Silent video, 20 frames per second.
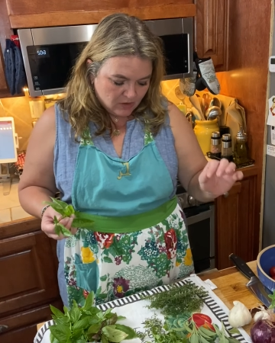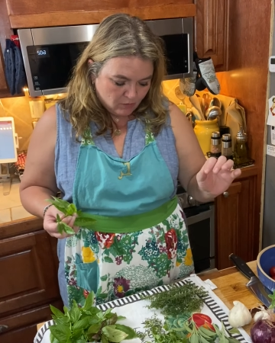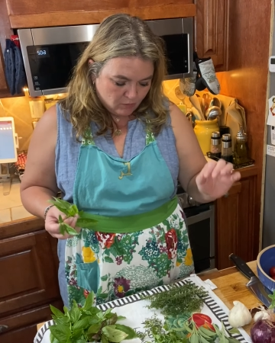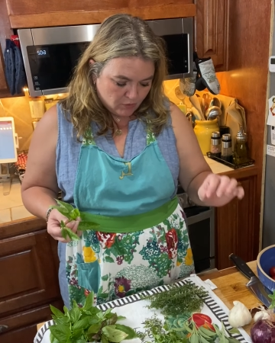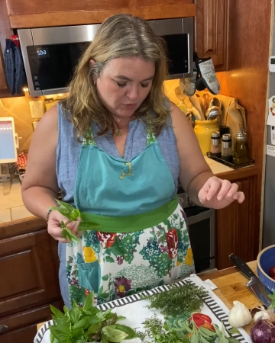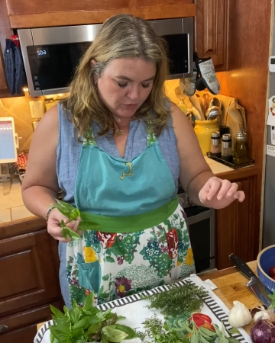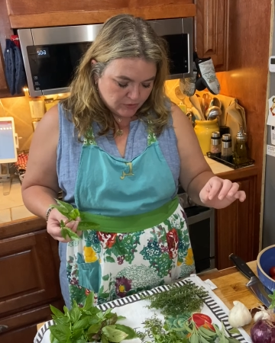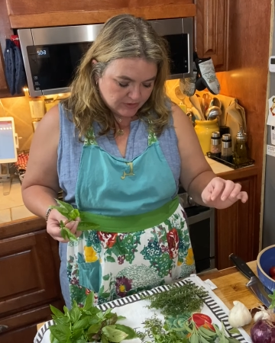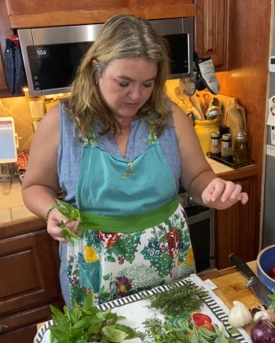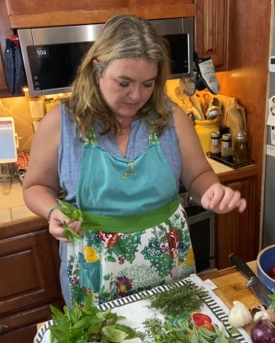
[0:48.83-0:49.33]

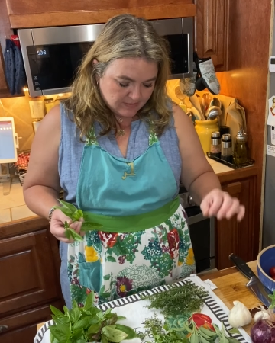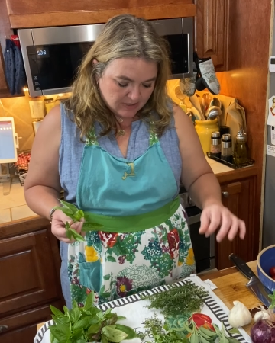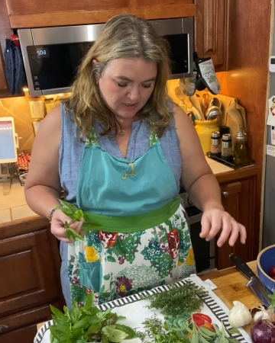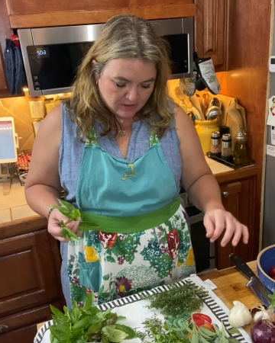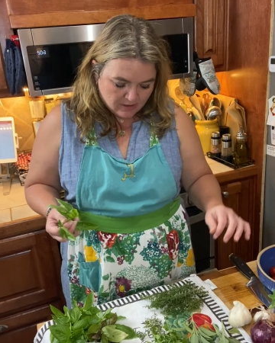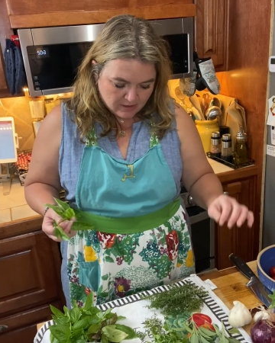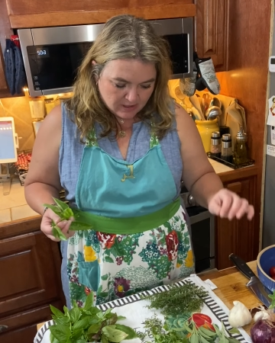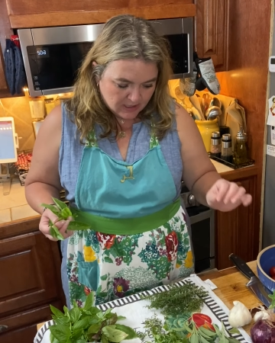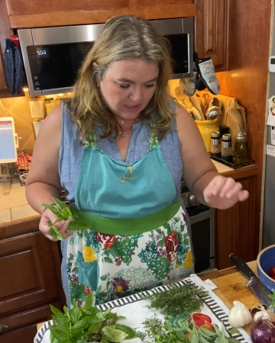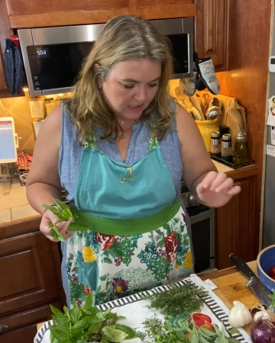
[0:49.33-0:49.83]

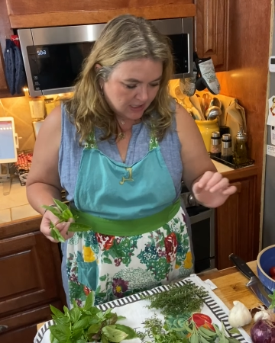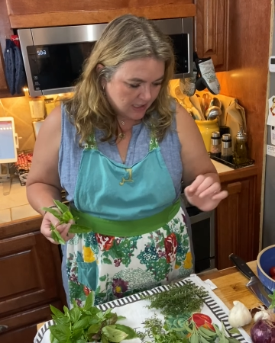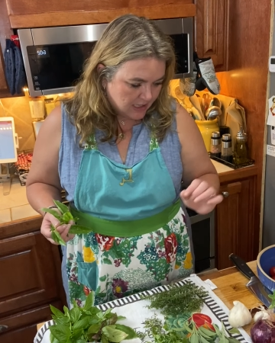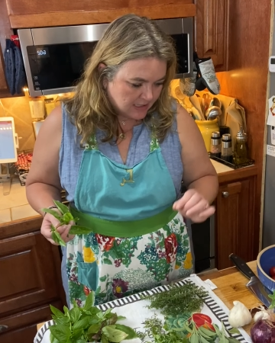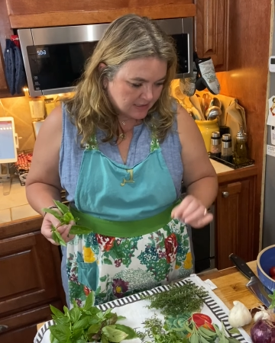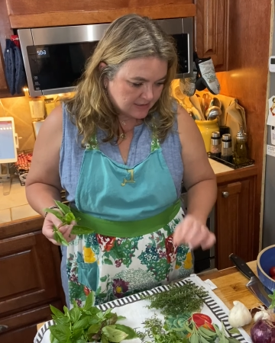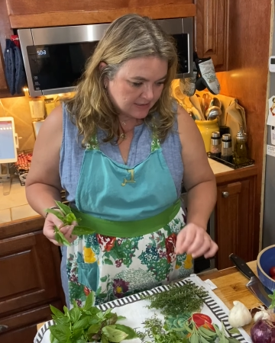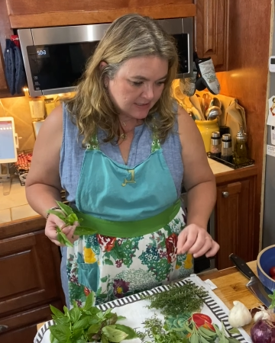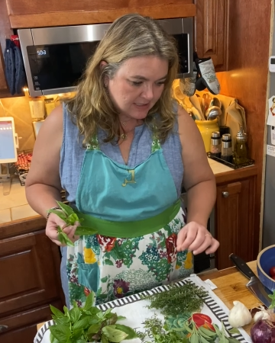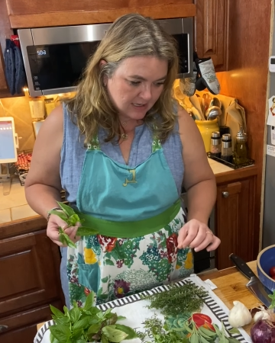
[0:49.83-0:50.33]
rosemary,
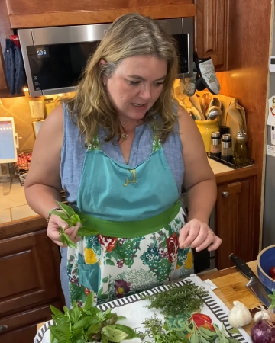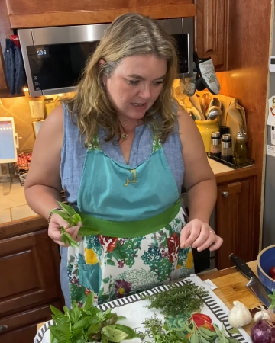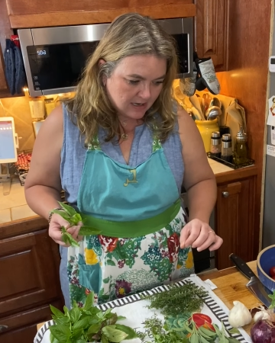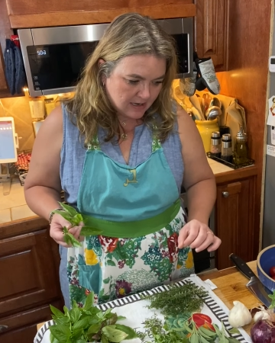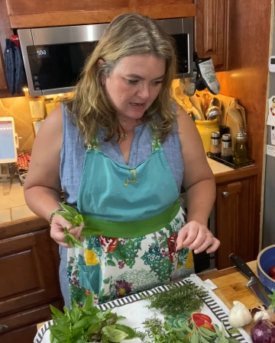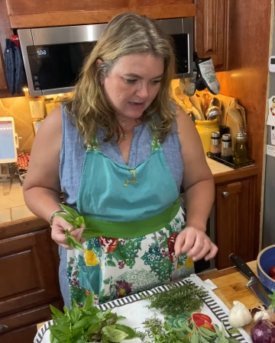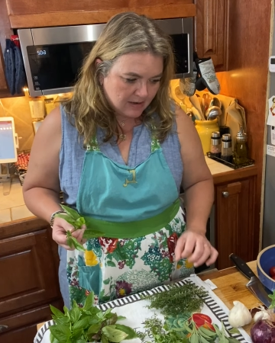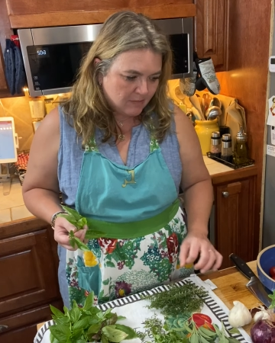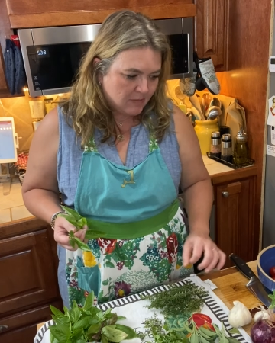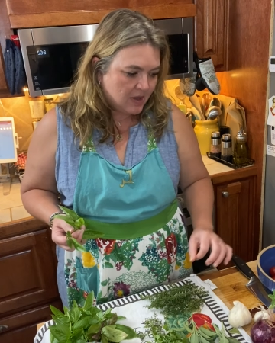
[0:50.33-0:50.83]
and
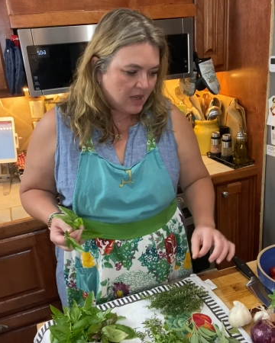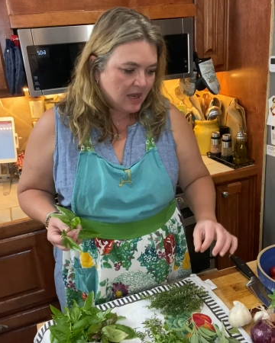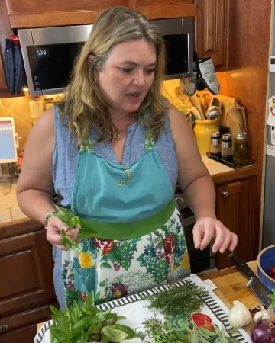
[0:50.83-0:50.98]
thyme.